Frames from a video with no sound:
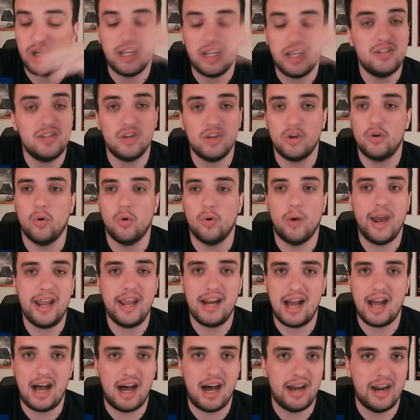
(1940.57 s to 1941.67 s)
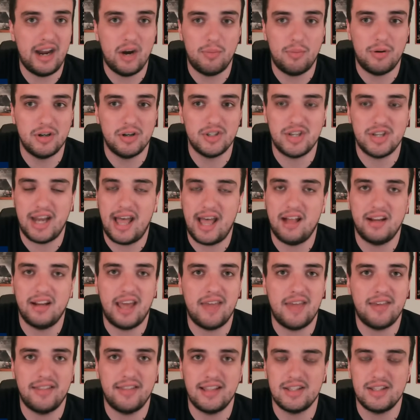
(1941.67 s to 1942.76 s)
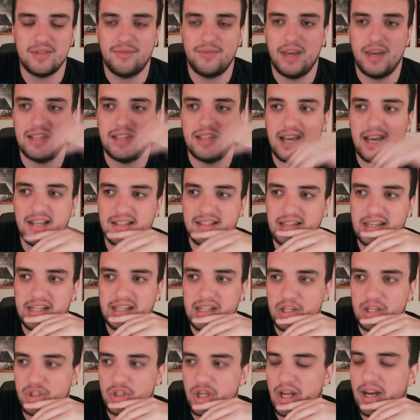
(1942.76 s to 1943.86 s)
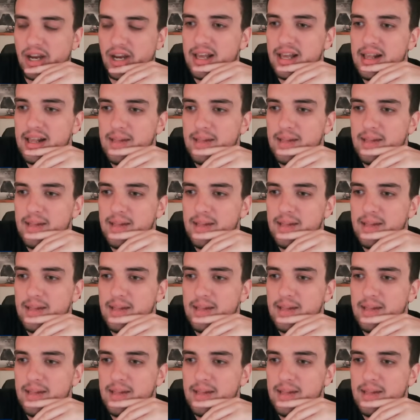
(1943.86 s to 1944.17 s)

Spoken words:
He's a great on-air personality. I think that's a fantastic addition.